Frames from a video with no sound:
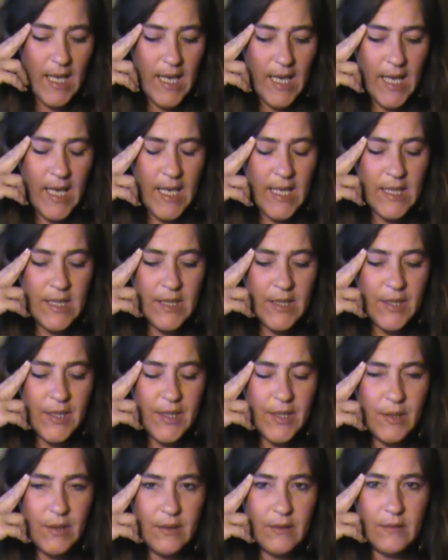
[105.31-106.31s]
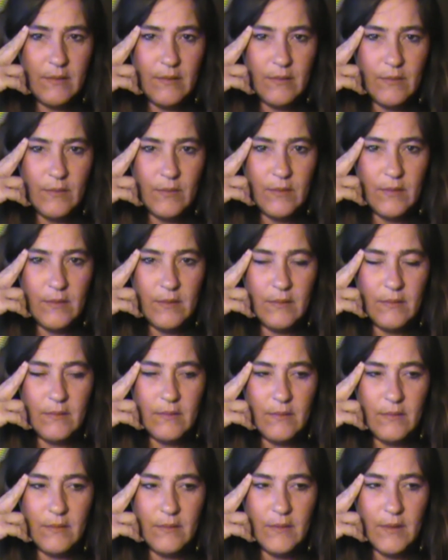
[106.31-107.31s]
and
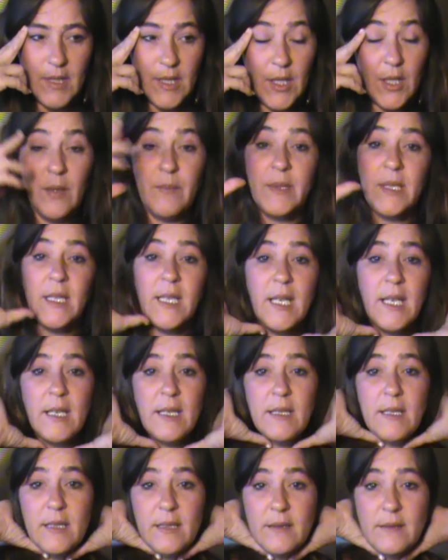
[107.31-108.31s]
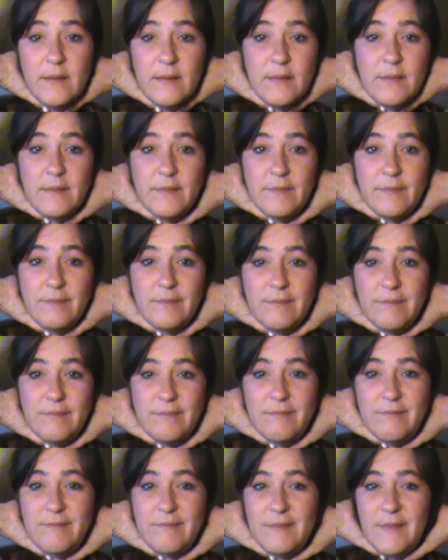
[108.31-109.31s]
a human neck
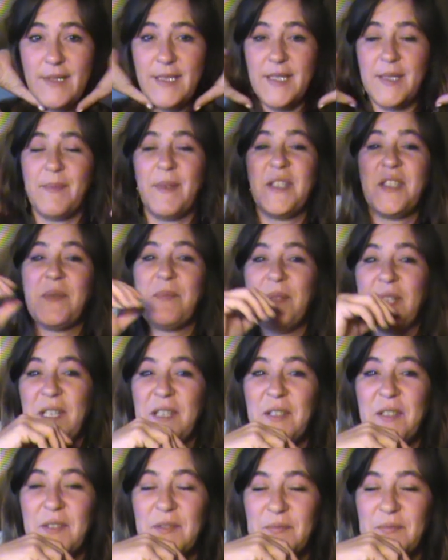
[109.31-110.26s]
is much bigger.